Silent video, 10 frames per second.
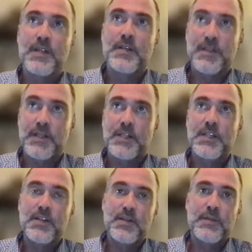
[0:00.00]

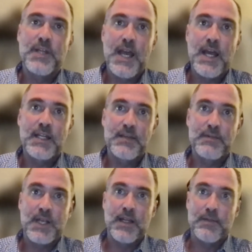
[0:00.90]
continue to be an
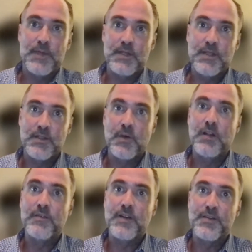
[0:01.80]
academic element. So all
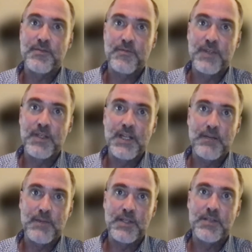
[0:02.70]
of our
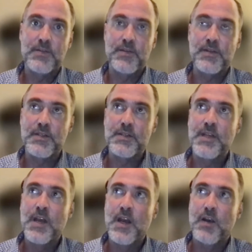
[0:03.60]
incoming students
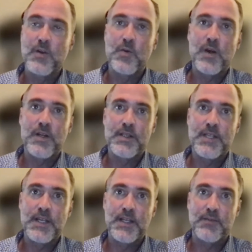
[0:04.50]
are required to
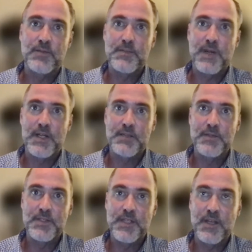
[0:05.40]
take the responsible
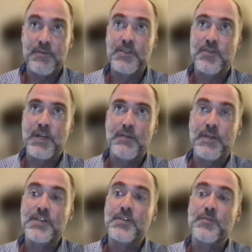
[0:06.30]
self. As Craig
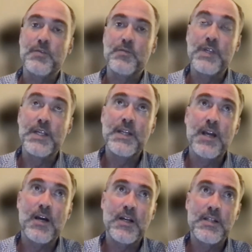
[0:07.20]
mentioned, we read
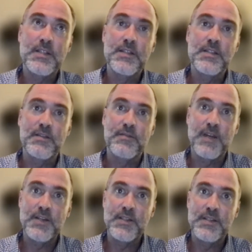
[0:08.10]
Augustine's
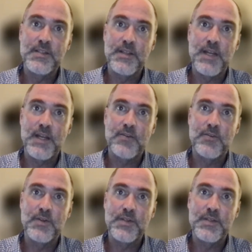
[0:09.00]
Confessions in that
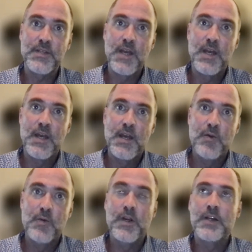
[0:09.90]
course.
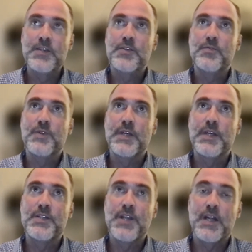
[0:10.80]
We also
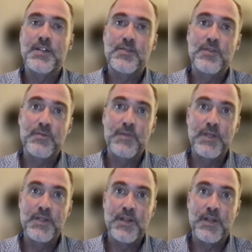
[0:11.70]
read John Stuart
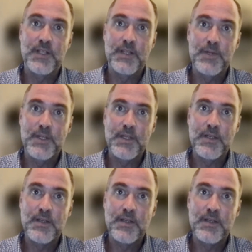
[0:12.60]
Mill's On Liberty,